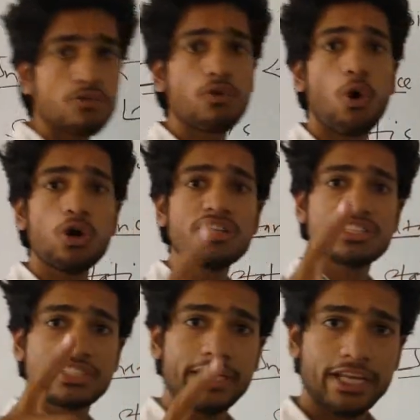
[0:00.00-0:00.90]
of all
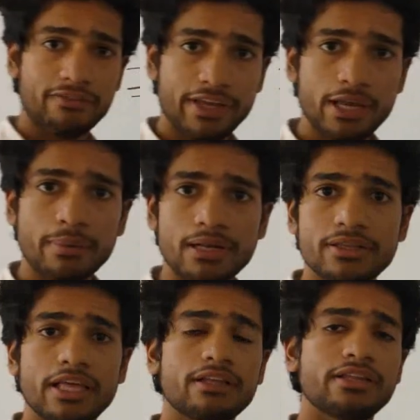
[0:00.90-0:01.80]
the static variables.
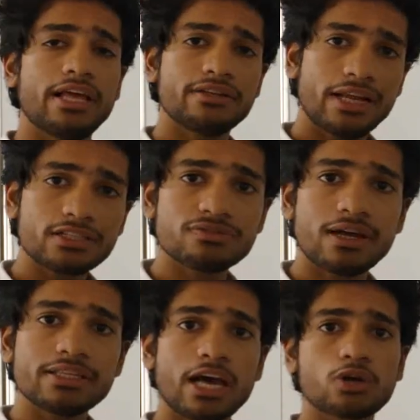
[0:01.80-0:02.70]
That's
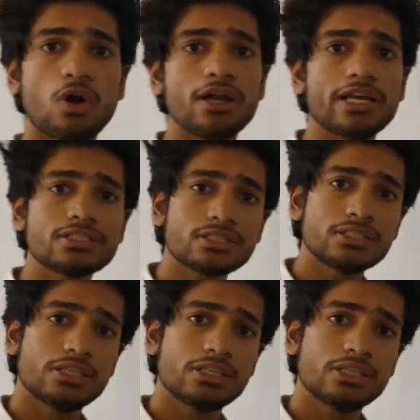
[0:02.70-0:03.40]
why they are called as